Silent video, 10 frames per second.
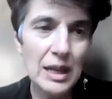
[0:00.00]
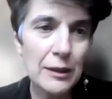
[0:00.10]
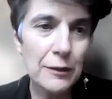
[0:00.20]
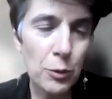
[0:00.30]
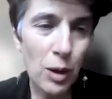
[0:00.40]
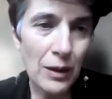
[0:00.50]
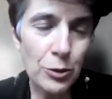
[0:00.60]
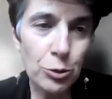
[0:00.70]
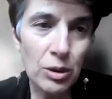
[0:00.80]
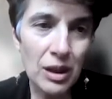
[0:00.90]
If you want
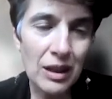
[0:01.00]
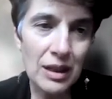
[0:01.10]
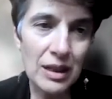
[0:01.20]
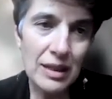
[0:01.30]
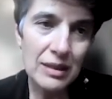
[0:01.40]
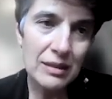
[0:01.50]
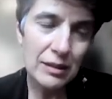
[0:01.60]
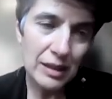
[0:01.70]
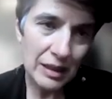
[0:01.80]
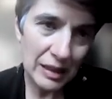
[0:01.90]
to learn
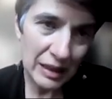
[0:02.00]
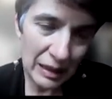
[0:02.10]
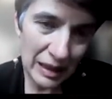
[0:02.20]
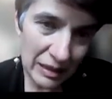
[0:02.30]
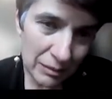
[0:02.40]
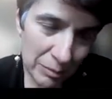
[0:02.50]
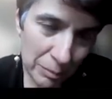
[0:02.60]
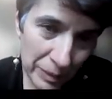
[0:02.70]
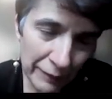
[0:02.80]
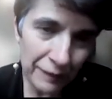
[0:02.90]

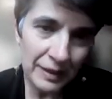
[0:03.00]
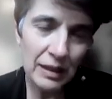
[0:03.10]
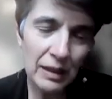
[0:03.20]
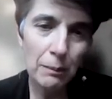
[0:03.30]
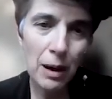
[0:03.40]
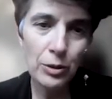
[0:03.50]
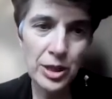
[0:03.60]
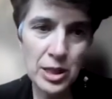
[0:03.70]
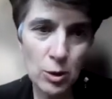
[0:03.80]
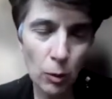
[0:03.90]
briefly about
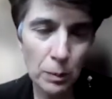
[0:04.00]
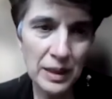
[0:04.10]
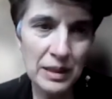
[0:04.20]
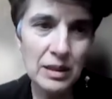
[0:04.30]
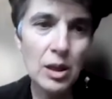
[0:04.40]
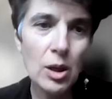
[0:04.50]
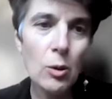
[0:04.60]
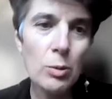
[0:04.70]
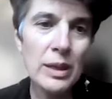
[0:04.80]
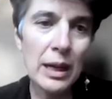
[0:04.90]
this topic,
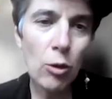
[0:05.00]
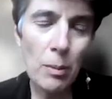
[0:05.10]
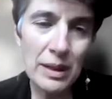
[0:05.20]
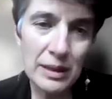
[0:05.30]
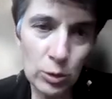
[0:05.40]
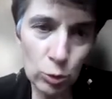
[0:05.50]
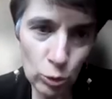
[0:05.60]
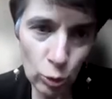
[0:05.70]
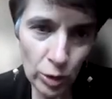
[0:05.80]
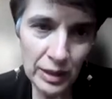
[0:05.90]
we recommend a
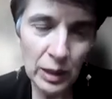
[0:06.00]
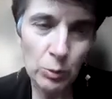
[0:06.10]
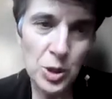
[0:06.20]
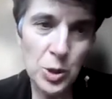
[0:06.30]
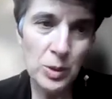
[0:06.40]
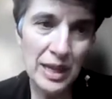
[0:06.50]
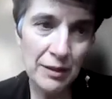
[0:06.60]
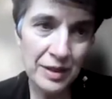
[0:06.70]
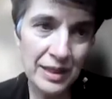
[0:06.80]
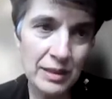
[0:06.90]
tutorial which we
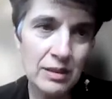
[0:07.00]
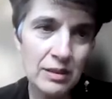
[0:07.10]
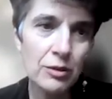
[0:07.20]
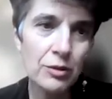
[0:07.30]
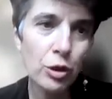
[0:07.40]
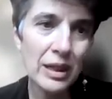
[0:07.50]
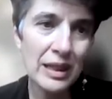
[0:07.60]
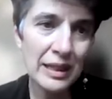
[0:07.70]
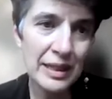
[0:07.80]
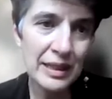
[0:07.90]
have written for a
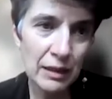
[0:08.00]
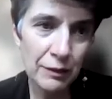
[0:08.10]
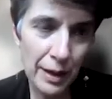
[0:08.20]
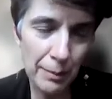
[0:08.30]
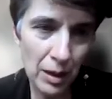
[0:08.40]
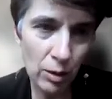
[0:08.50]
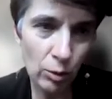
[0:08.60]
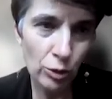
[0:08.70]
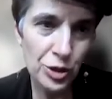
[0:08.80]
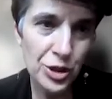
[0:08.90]
clinical
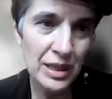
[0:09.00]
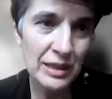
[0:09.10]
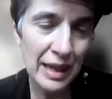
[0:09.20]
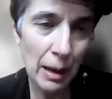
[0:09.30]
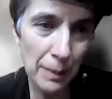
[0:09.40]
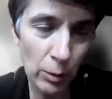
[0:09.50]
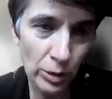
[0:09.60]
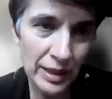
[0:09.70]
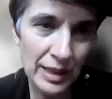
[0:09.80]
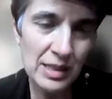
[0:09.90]
pharmacology and
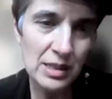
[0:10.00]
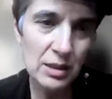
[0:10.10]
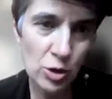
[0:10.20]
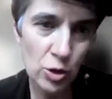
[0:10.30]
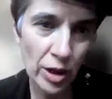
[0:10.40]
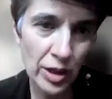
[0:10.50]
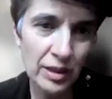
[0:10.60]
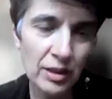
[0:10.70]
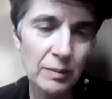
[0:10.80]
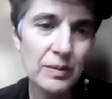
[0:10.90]
therapeutics
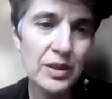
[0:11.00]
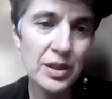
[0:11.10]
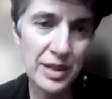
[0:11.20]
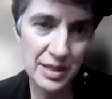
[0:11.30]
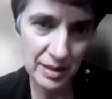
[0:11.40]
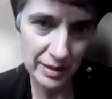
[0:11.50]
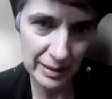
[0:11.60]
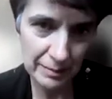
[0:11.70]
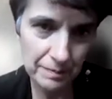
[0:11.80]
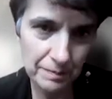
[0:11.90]
journal recently.